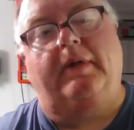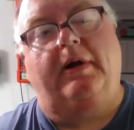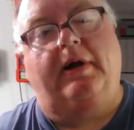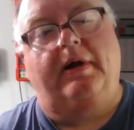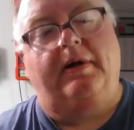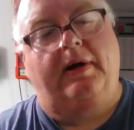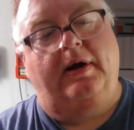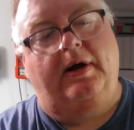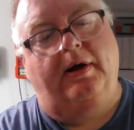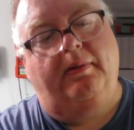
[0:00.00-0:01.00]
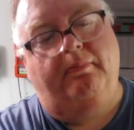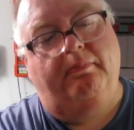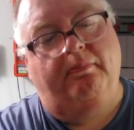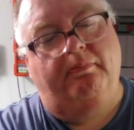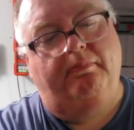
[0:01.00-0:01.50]
Okay,
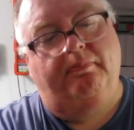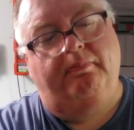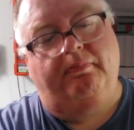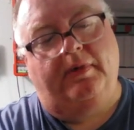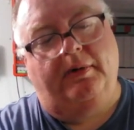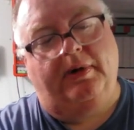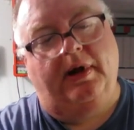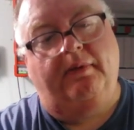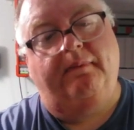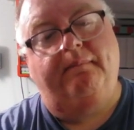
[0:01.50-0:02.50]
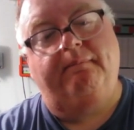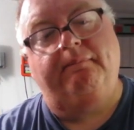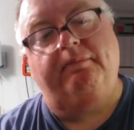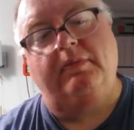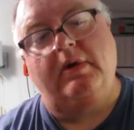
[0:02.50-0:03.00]
there we go.
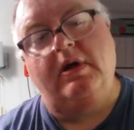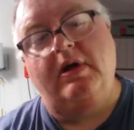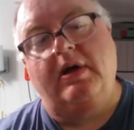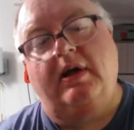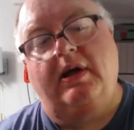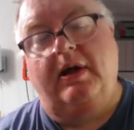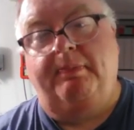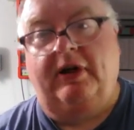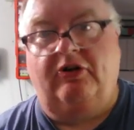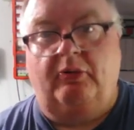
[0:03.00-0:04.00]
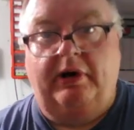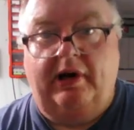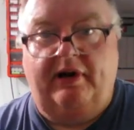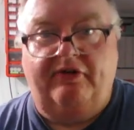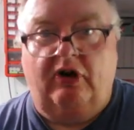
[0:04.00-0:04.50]
It picks up where you
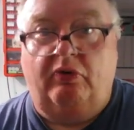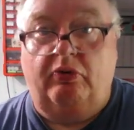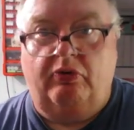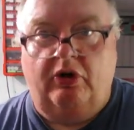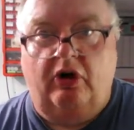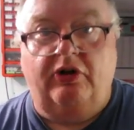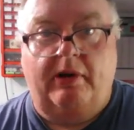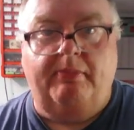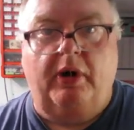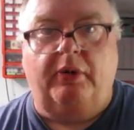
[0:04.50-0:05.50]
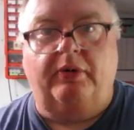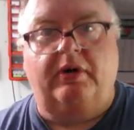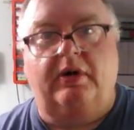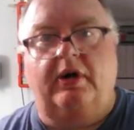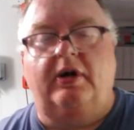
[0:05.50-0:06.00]
left off on that mode.
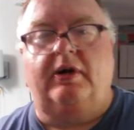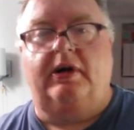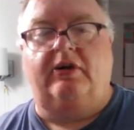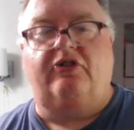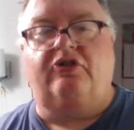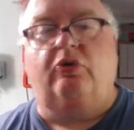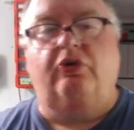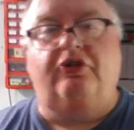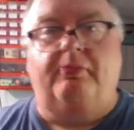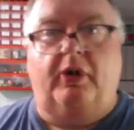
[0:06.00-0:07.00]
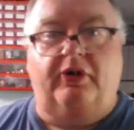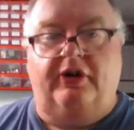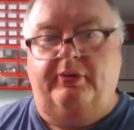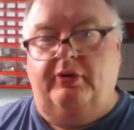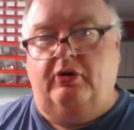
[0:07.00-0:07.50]
It stores the mode that
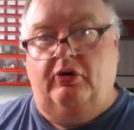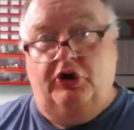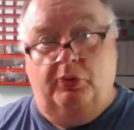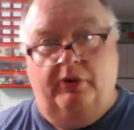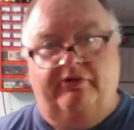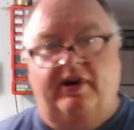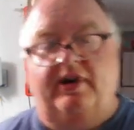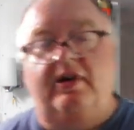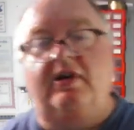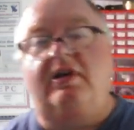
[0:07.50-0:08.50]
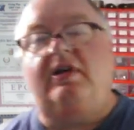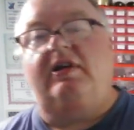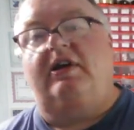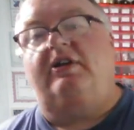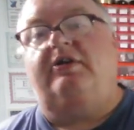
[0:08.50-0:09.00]
you were in
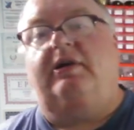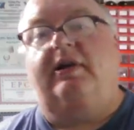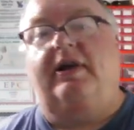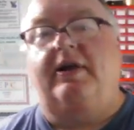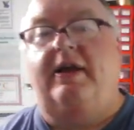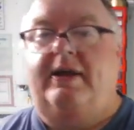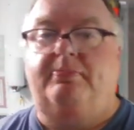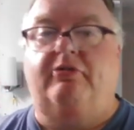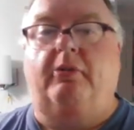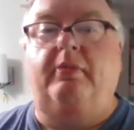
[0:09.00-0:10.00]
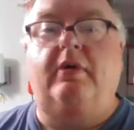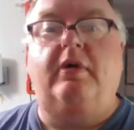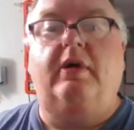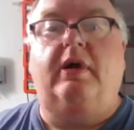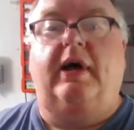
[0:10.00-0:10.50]
into a little EEPROM,
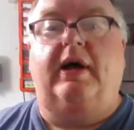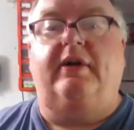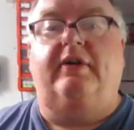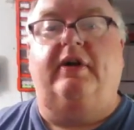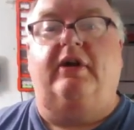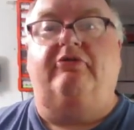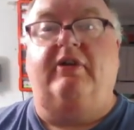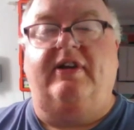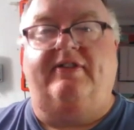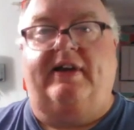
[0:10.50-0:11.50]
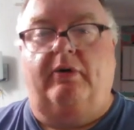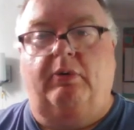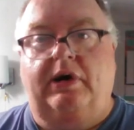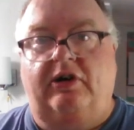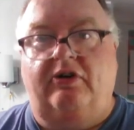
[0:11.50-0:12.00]
and reads that
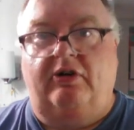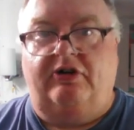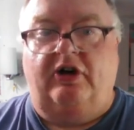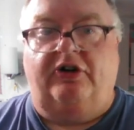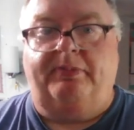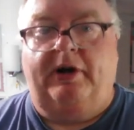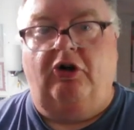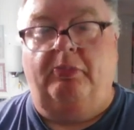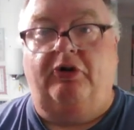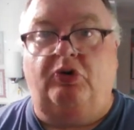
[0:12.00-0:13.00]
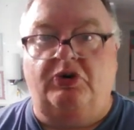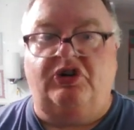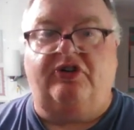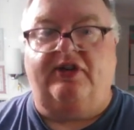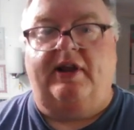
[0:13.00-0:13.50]
when it starts back up and
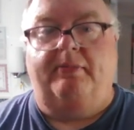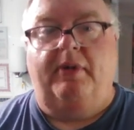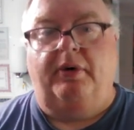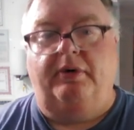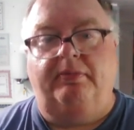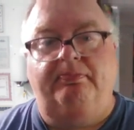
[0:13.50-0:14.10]
switches to that mode.